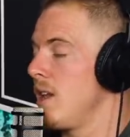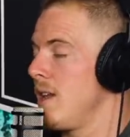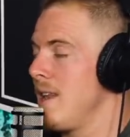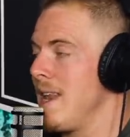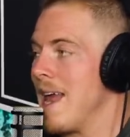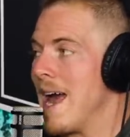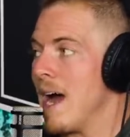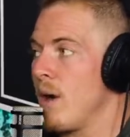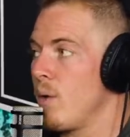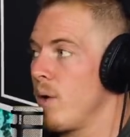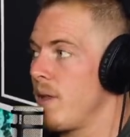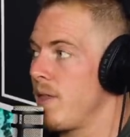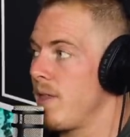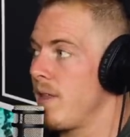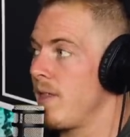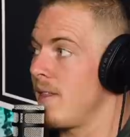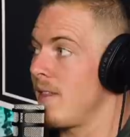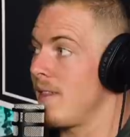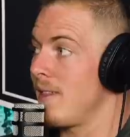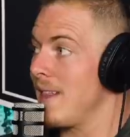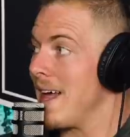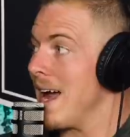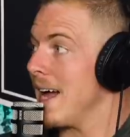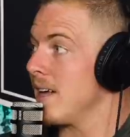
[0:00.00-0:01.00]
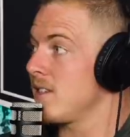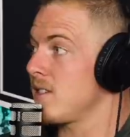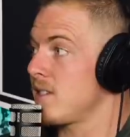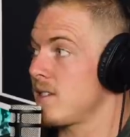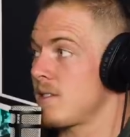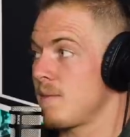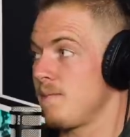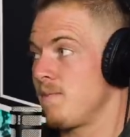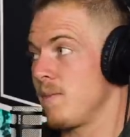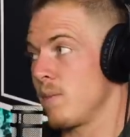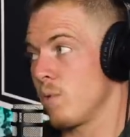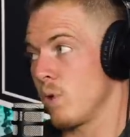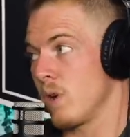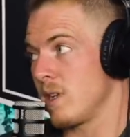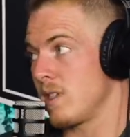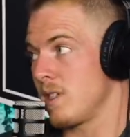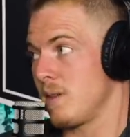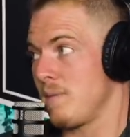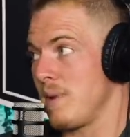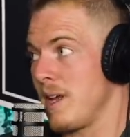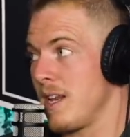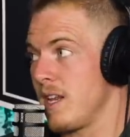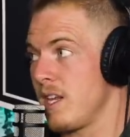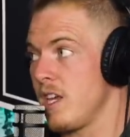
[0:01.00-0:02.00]
Now within the last, what has
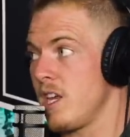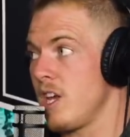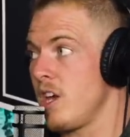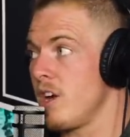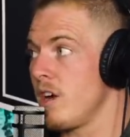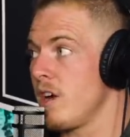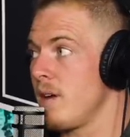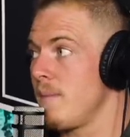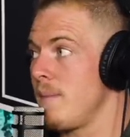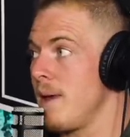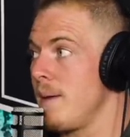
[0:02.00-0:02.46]
it been, a year,